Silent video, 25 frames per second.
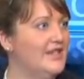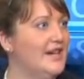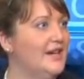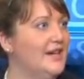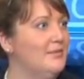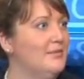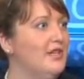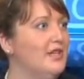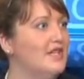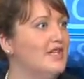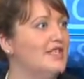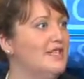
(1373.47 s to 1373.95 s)
I
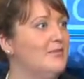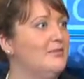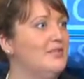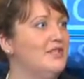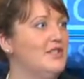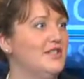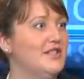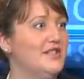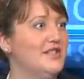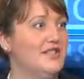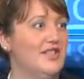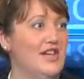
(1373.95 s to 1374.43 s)
mean, someone
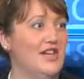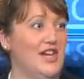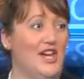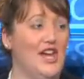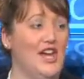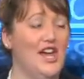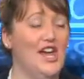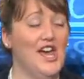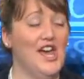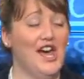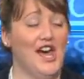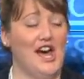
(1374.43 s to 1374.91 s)
doesn't say,
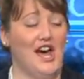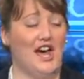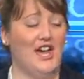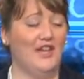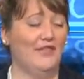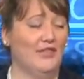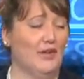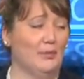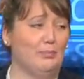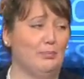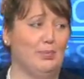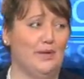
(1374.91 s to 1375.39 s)
I have
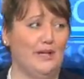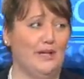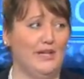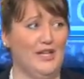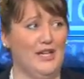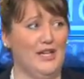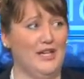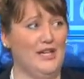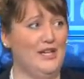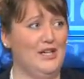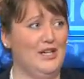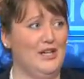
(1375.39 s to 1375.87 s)
a big
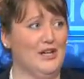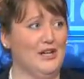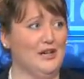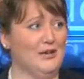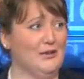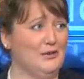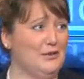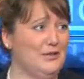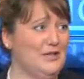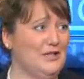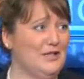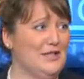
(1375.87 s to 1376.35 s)

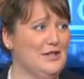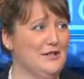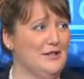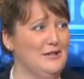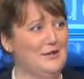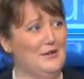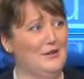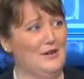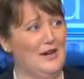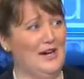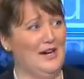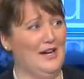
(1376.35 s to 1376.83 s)
ego,
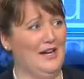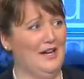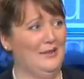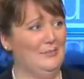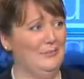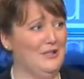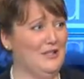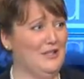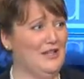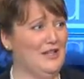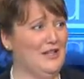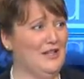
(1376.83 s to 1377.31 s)
so I'm
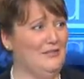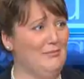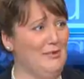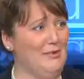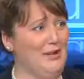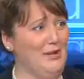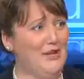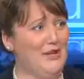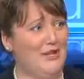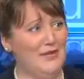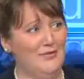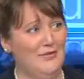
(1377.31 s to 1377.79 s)
going to give
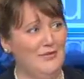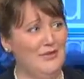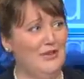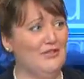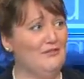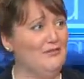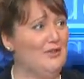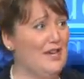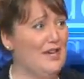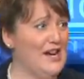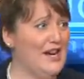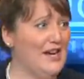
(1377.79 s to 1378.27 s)
money if you give
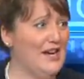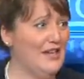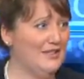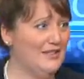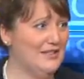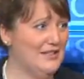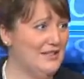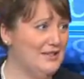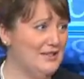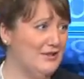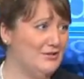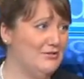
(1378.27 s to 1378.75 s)
me
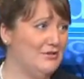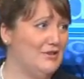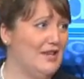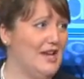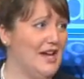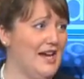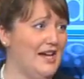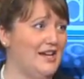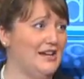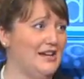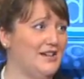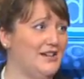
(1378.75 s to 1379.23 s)
access to a
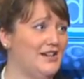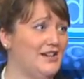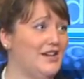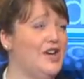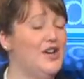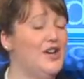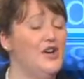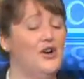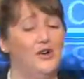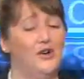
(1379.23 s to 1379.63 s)
candidate